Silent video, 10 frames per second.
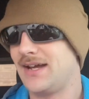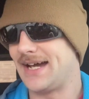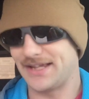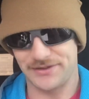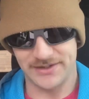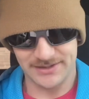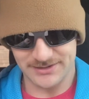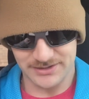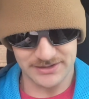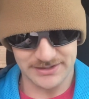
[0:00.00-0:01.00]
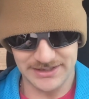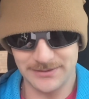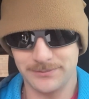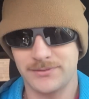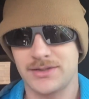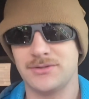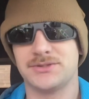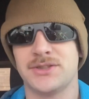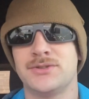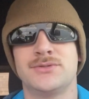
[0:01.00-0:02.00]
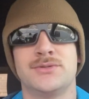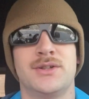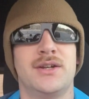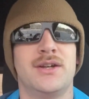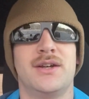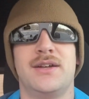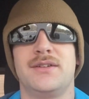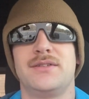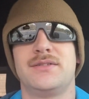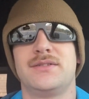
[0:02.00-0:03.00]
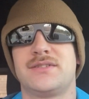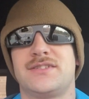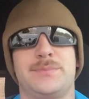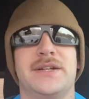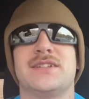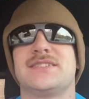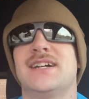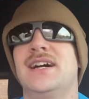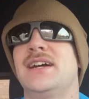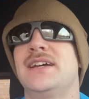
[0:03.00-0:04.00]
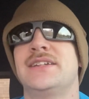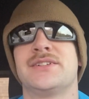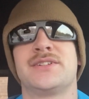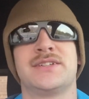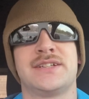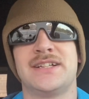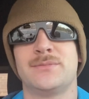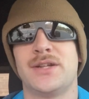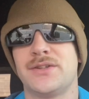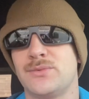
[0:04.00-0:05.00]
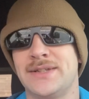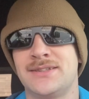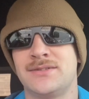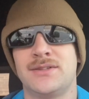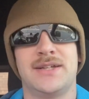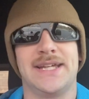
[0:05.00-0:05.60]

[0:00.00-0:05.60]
I think they're going to keep Coach O spirits high, and they're going to get him another win.